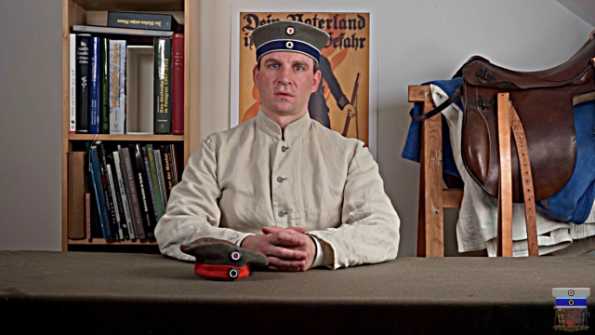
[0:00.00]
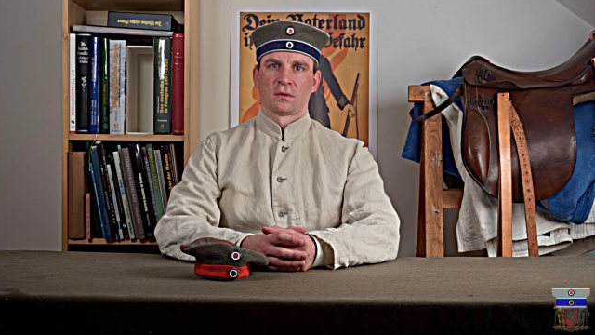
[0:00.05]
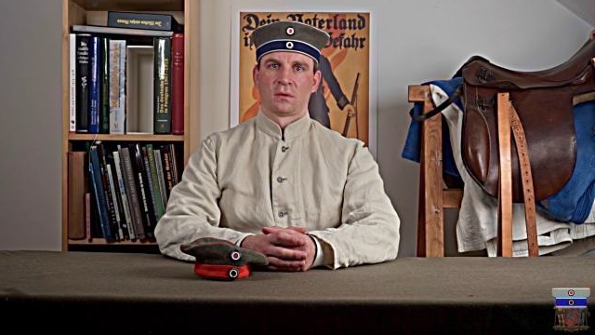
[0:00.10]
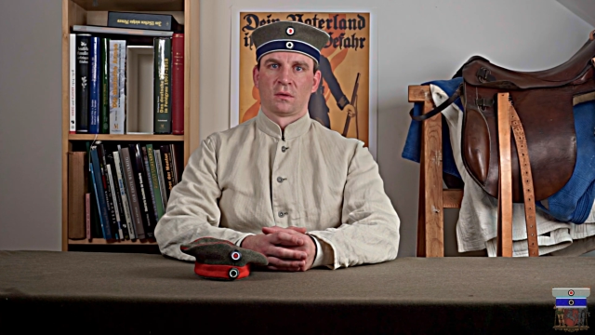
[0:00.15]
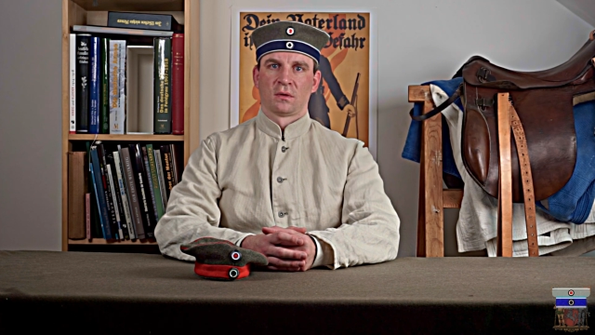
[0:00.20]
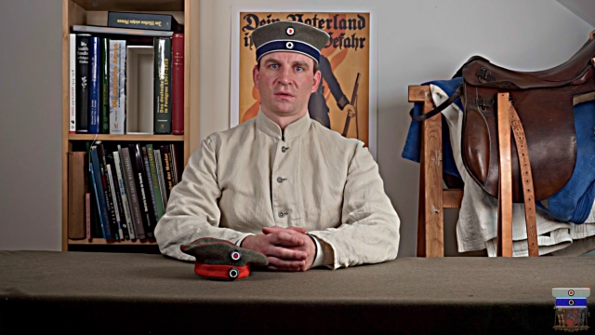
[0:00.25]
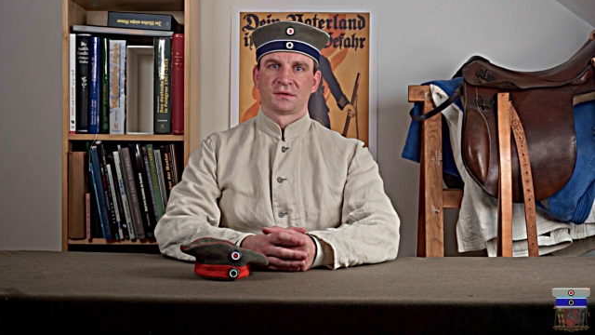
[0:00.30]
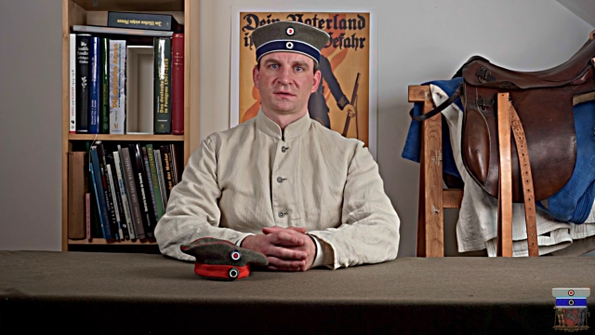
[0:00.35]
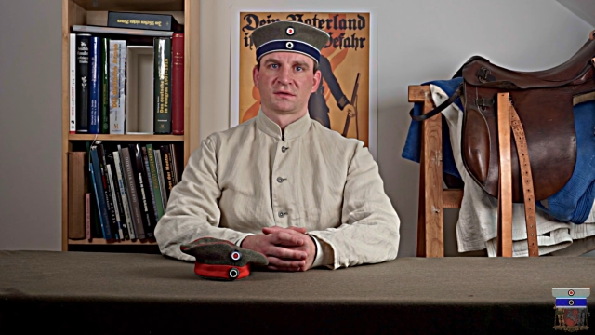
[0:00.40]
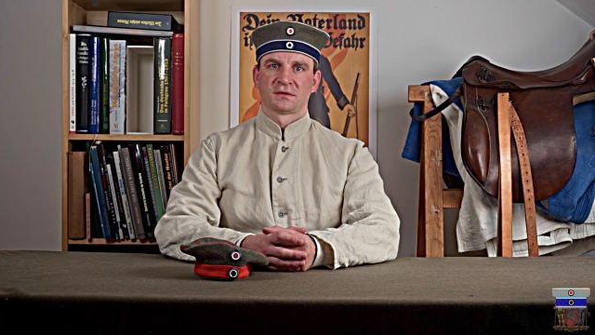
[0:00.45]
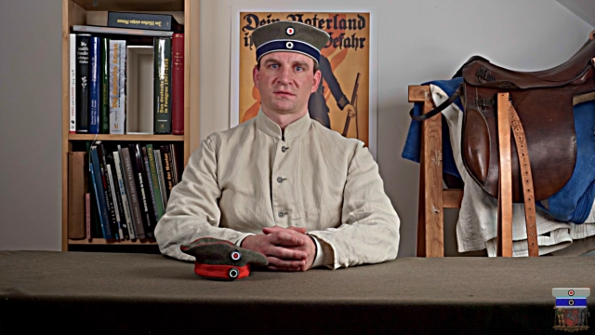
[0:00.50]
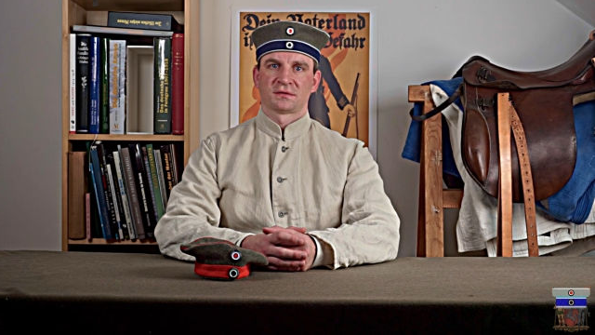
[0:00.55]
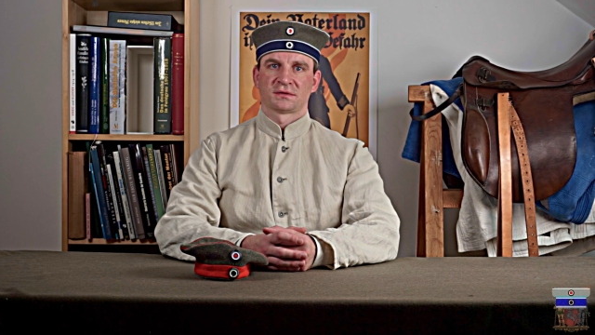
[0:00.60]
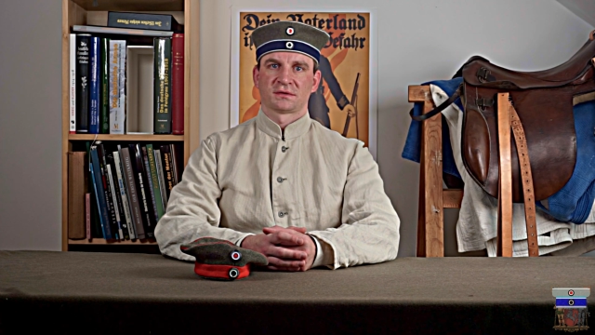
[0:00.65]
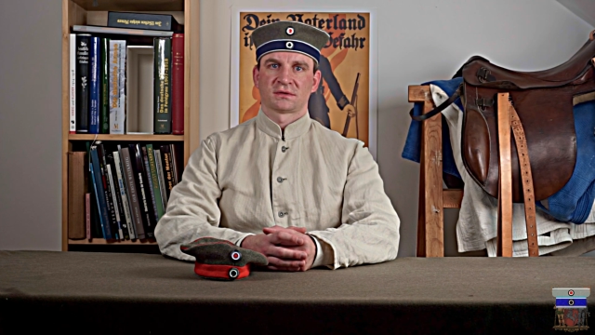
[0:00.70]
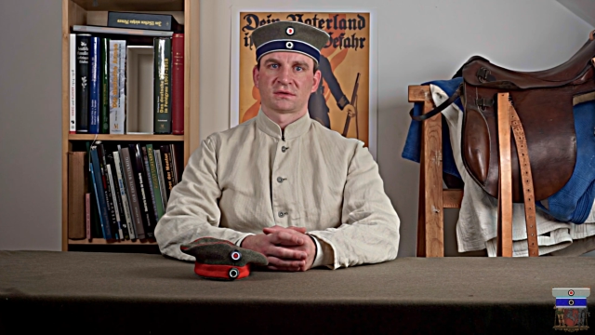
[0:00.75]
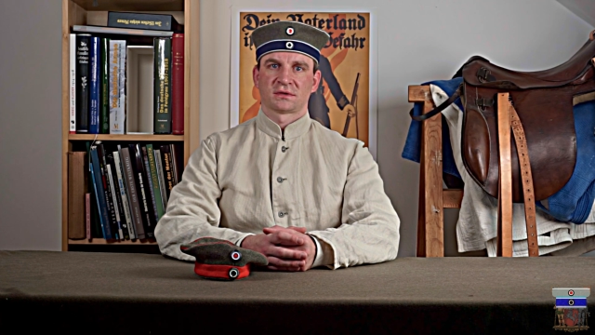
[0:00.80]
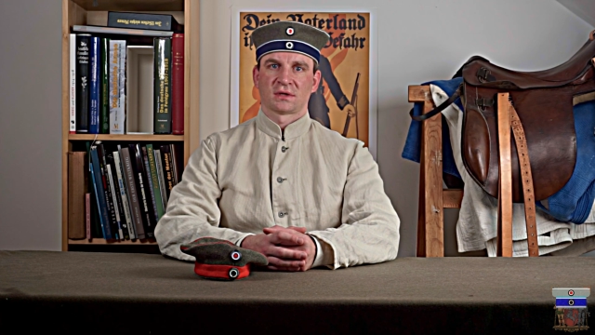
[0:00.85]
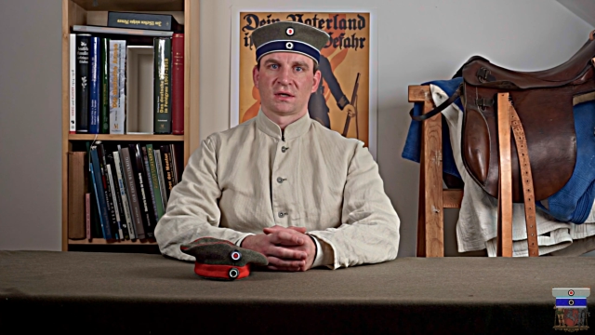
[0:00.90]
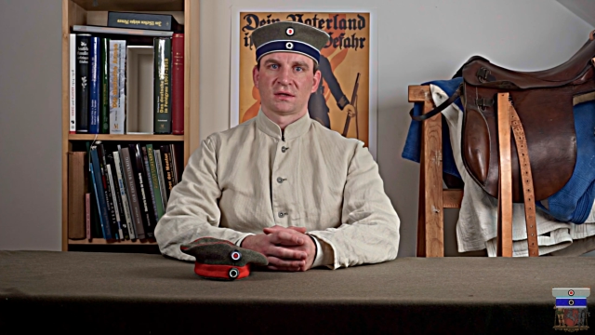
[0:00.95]
all the different
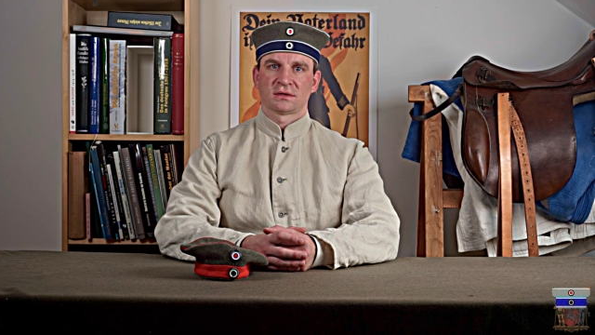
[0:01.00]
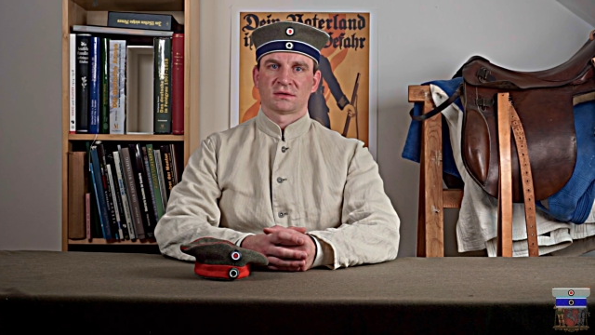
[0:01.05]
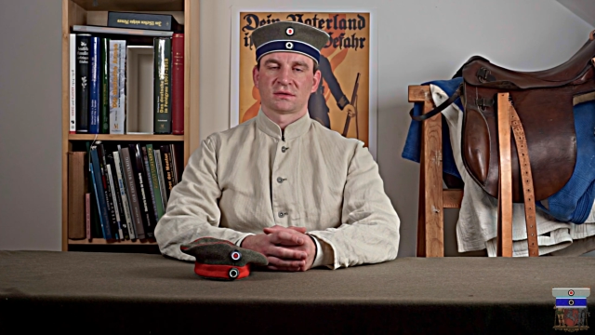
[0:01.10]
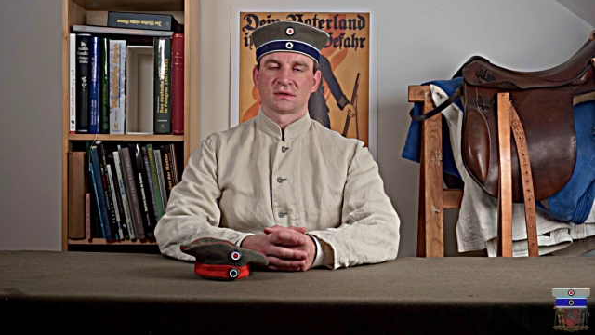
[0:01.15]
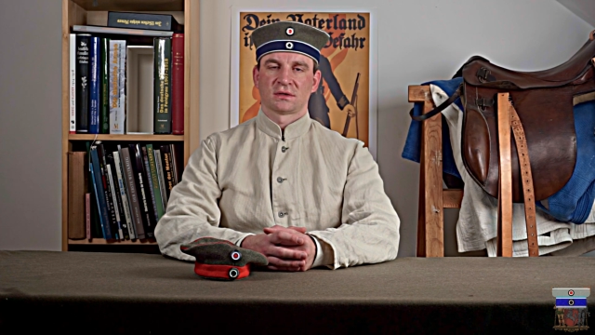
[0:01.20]
states